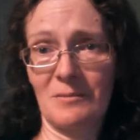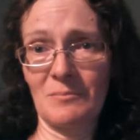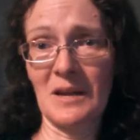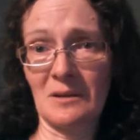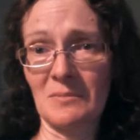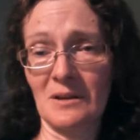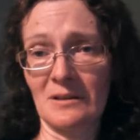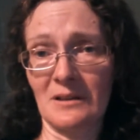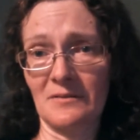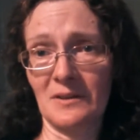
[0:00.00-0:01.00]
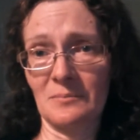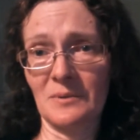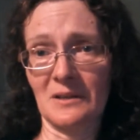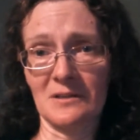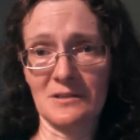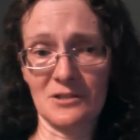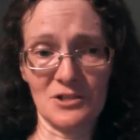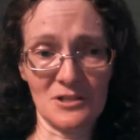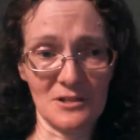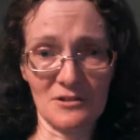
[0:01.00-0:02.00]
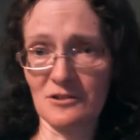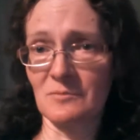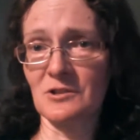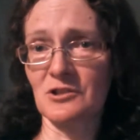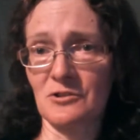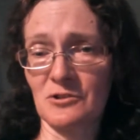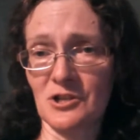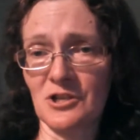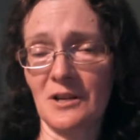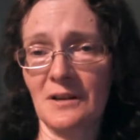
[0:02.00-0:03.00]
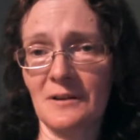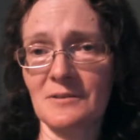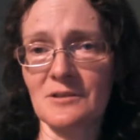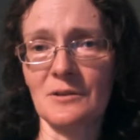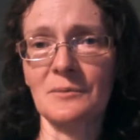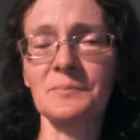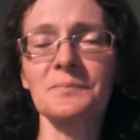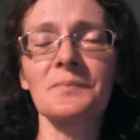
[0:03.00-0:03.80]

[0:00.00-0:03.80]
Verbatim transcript: make a meal out of it because it's just got so much nutrition in it. So